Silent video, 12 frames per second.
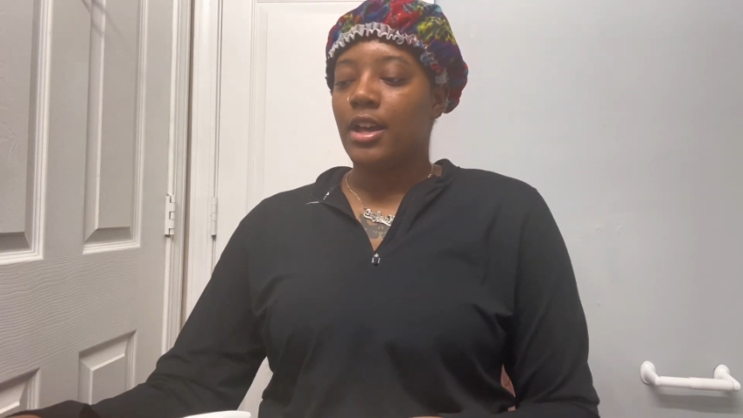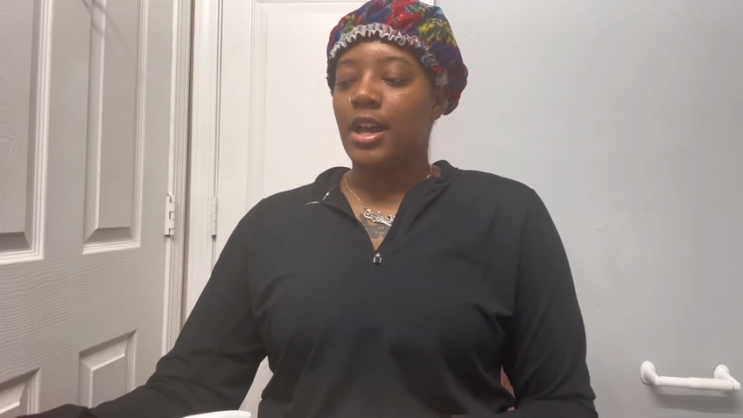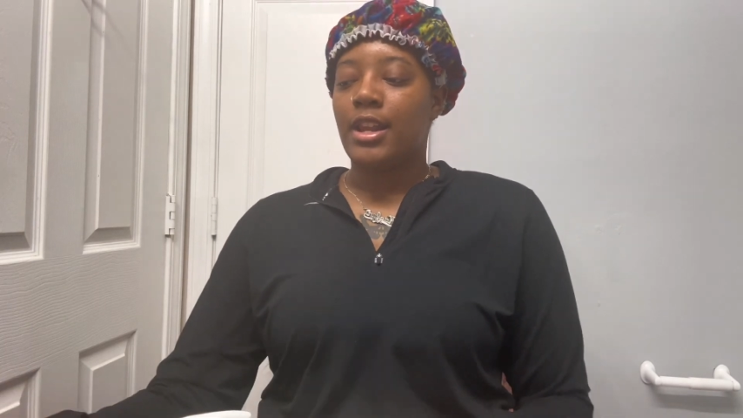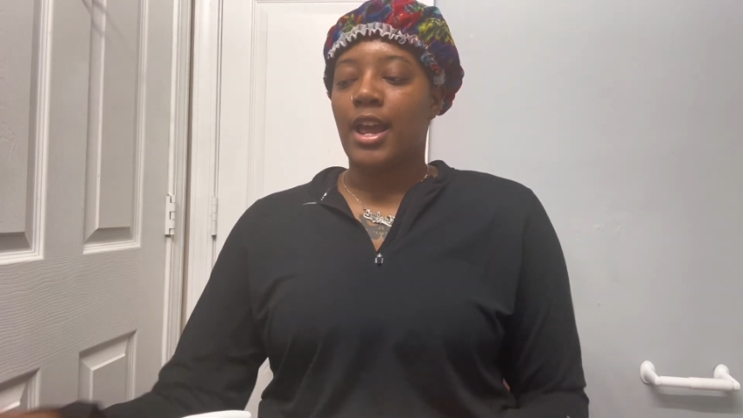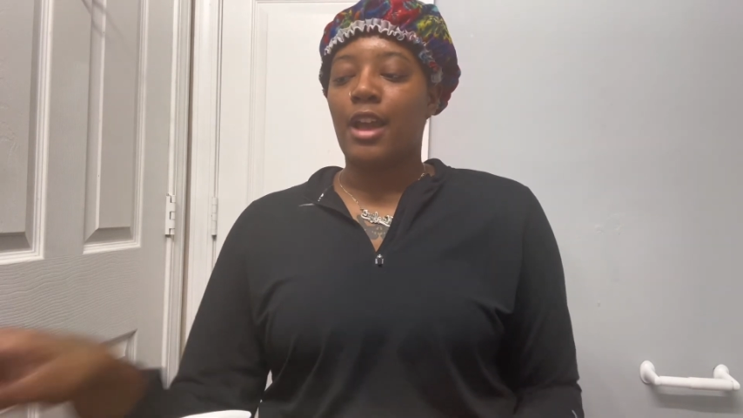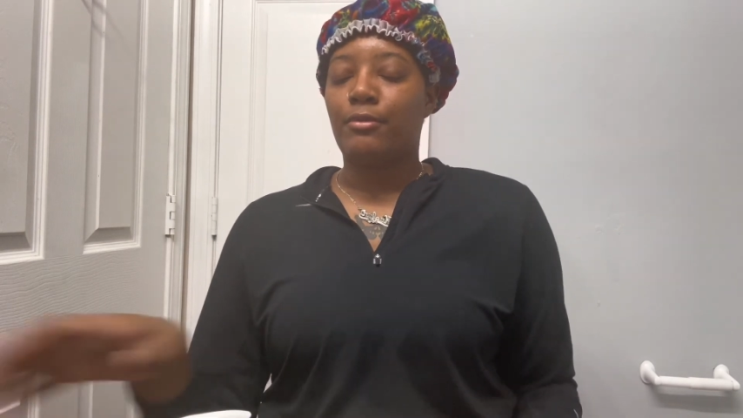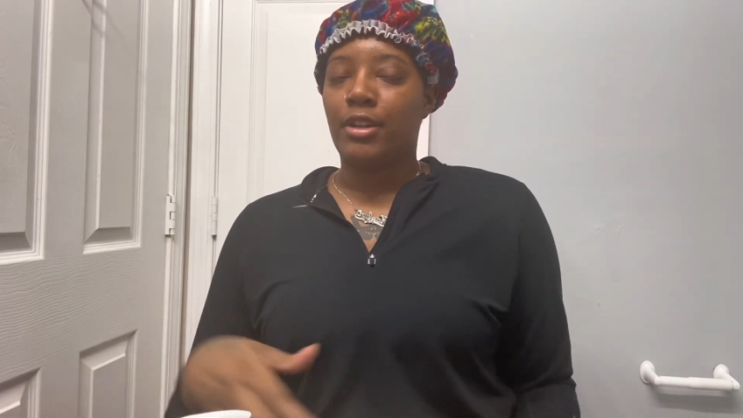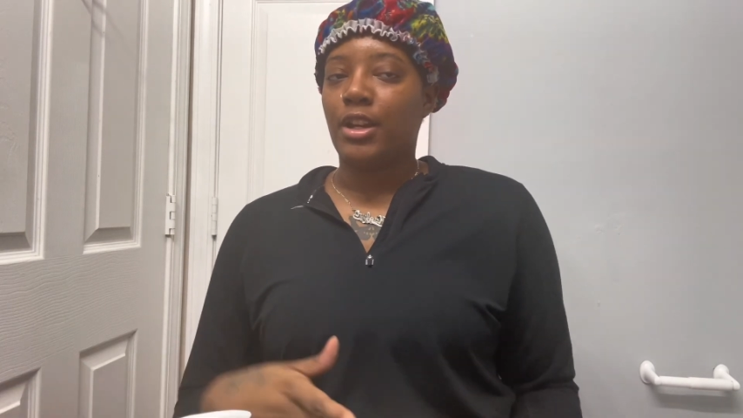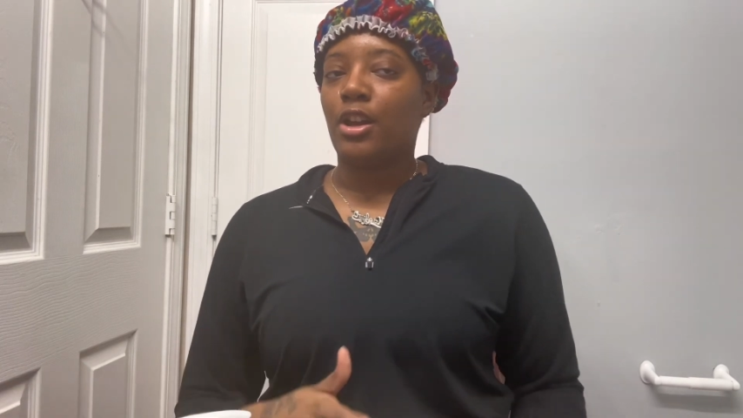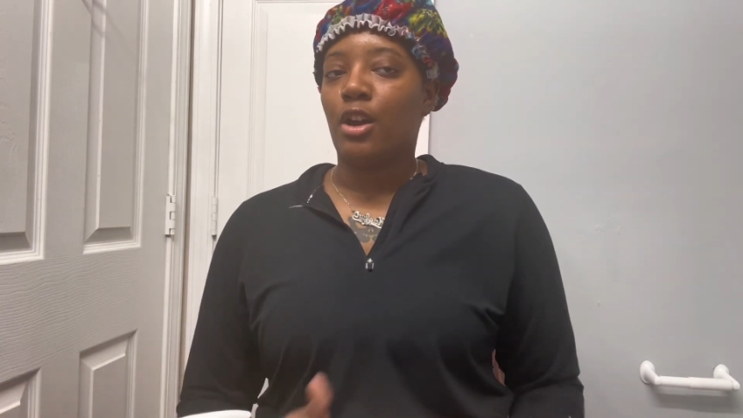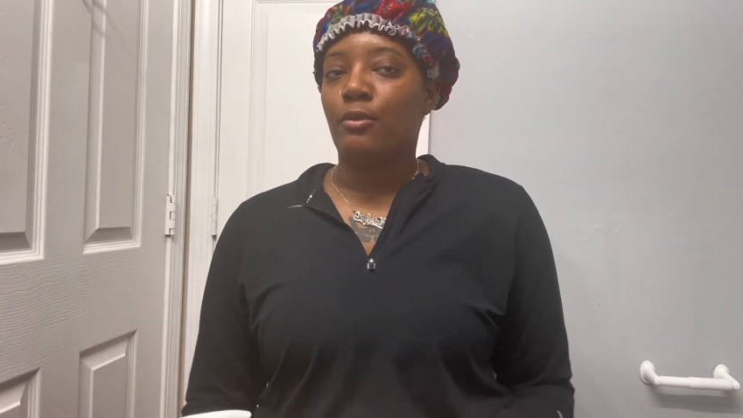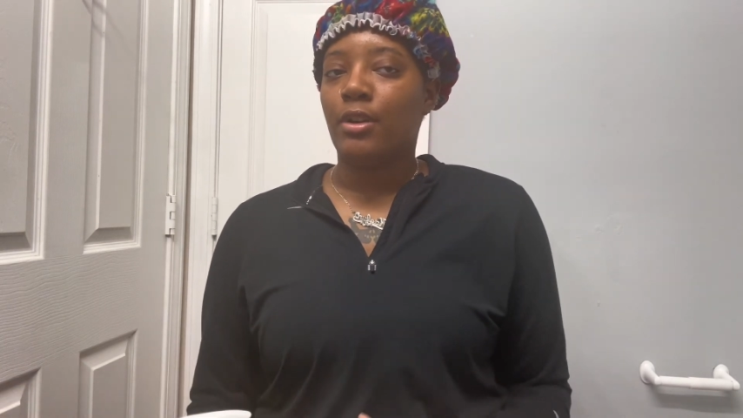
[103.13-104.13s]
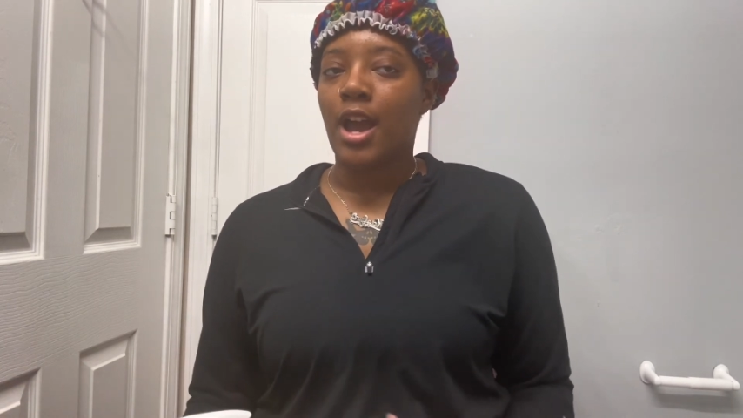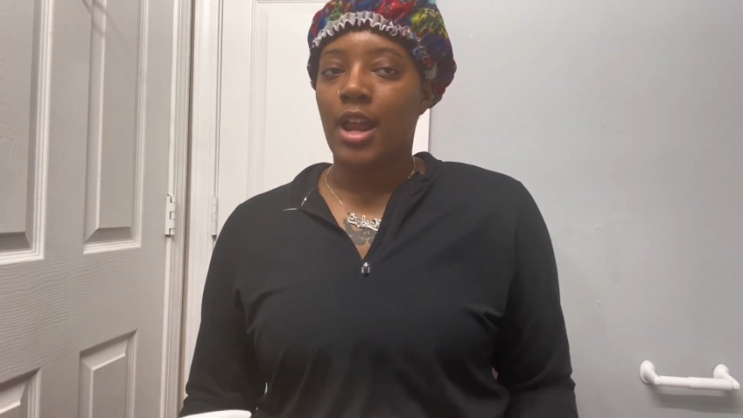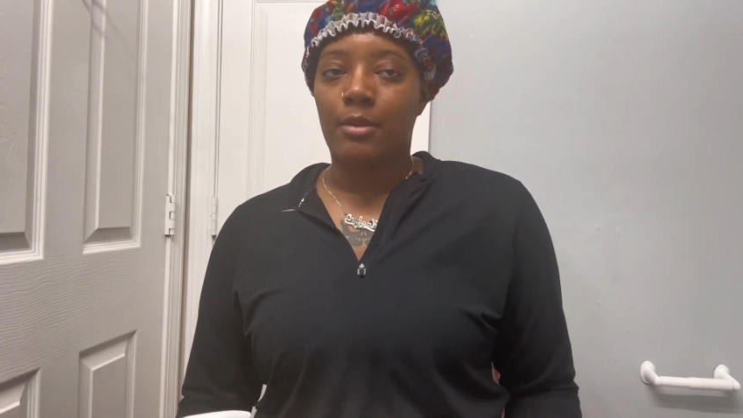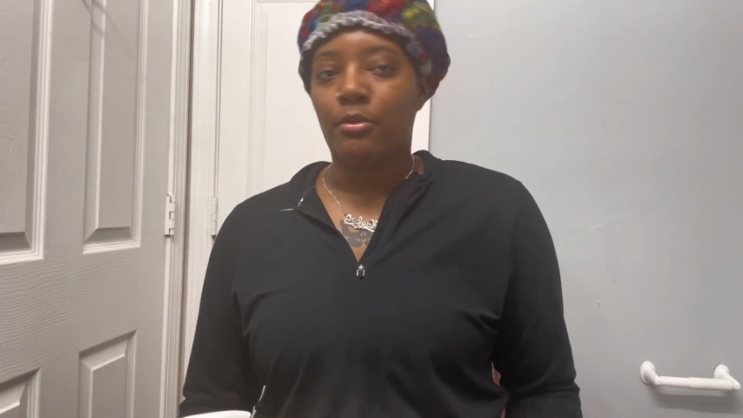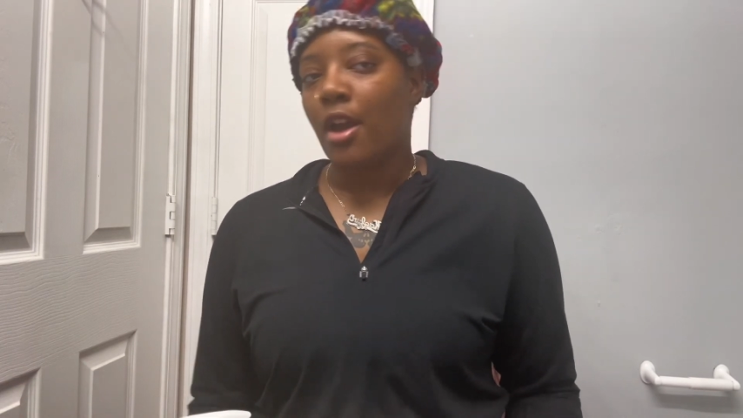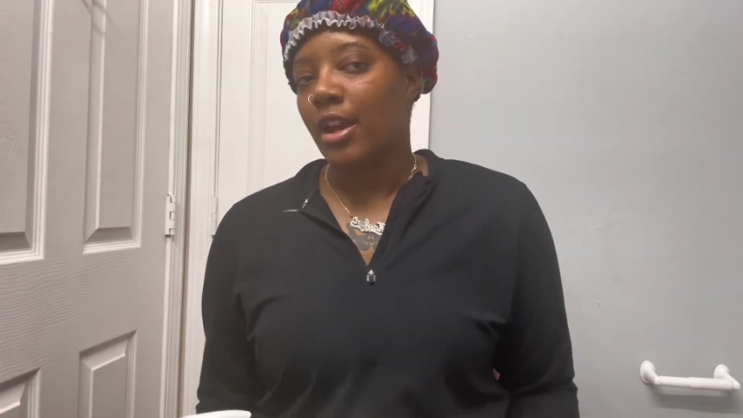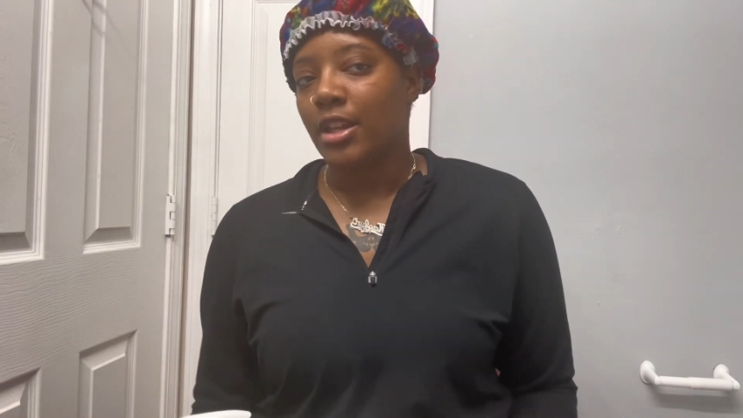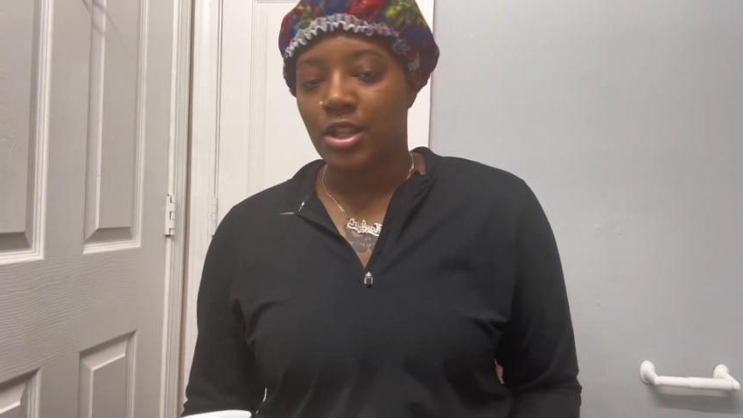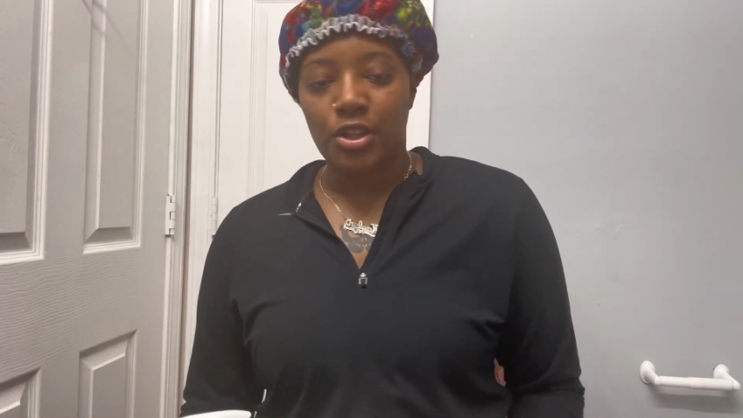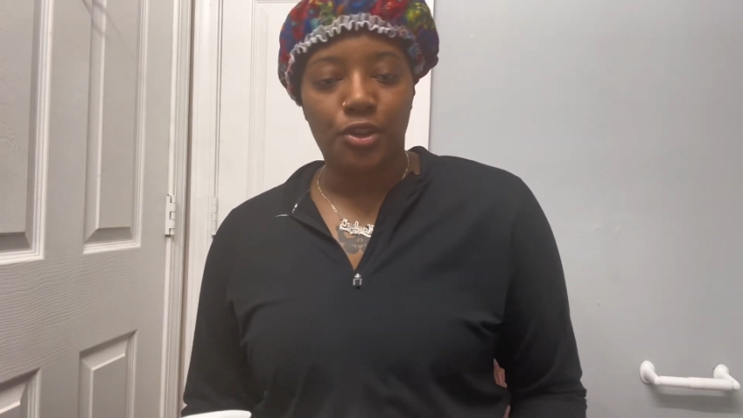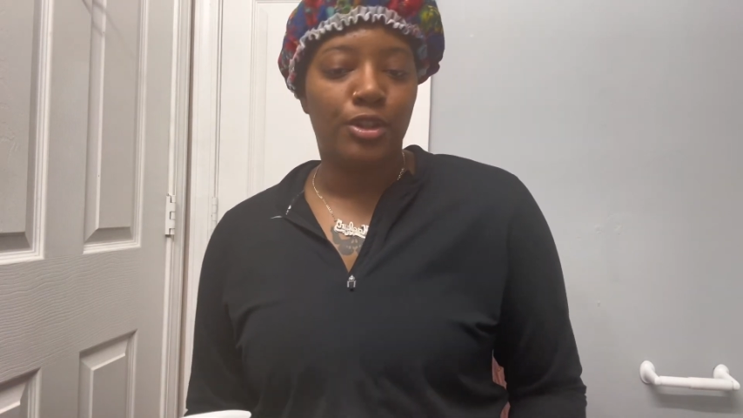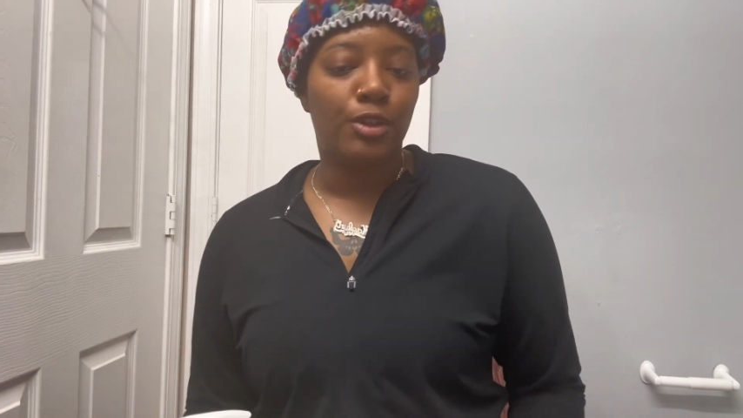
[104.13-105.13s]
and I don't really know what kind of products to use